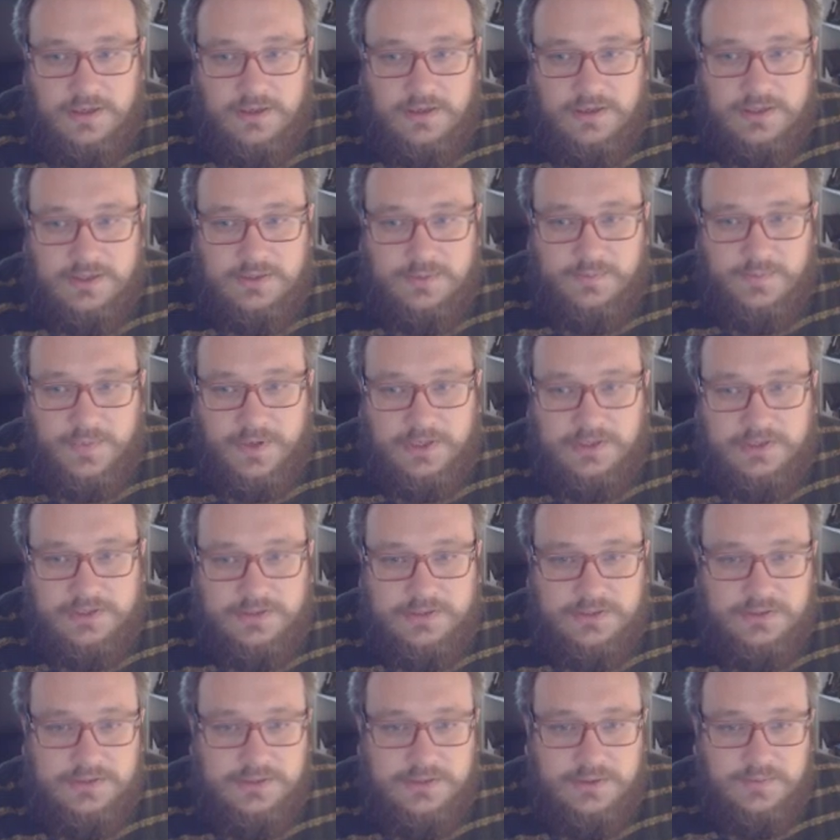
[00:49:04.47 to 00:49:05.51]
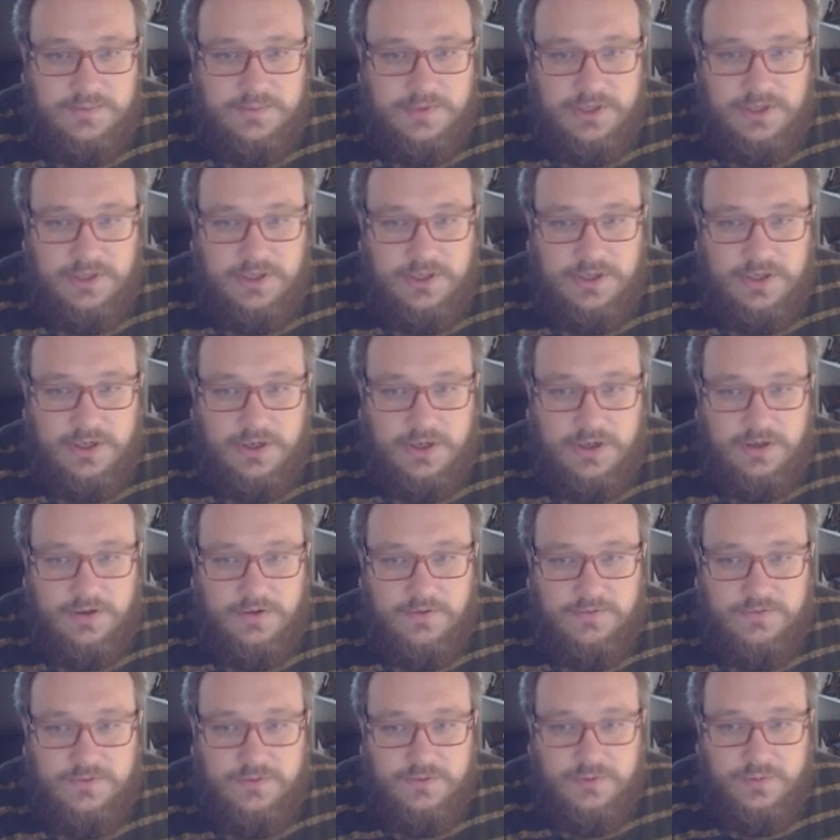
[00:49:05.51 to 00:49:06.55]
This button is going to be
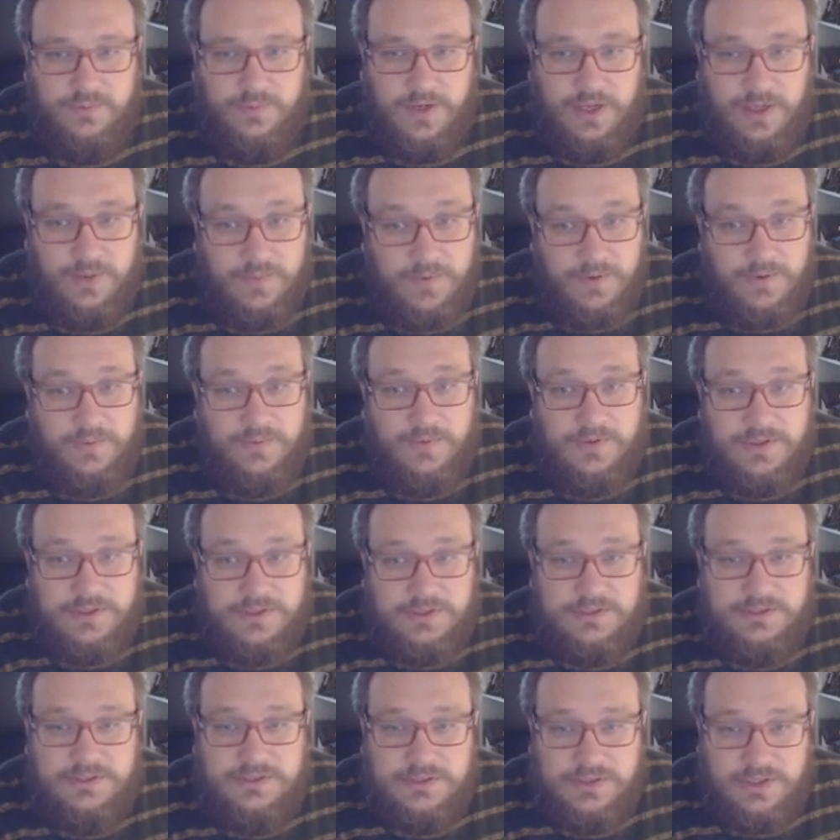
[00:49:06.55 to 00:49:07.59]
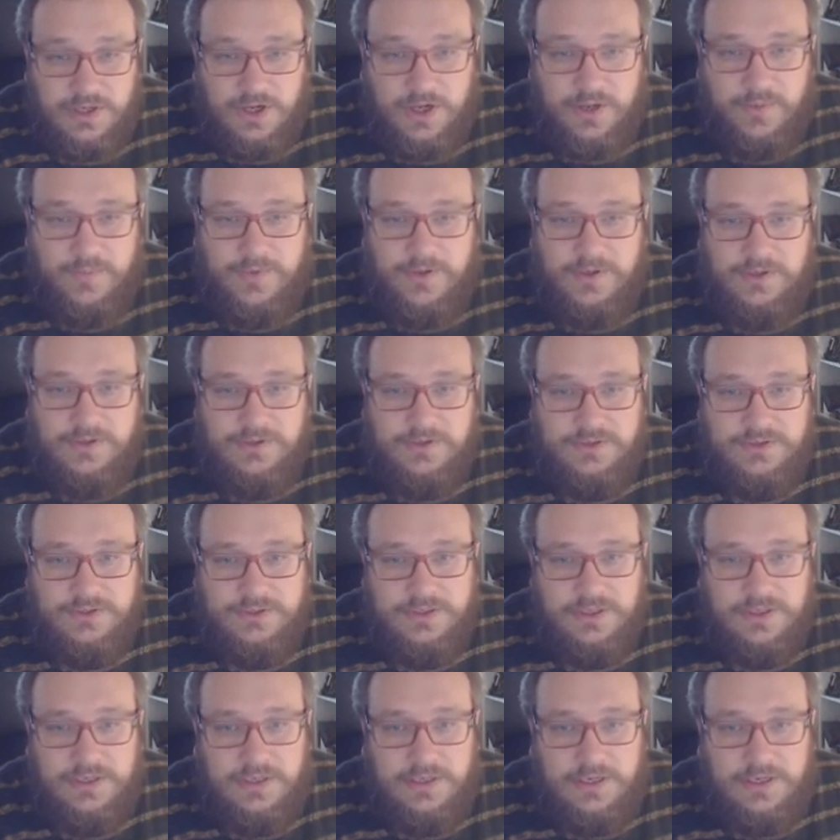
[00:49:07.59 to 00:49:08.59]
curved or maybe with diamonds.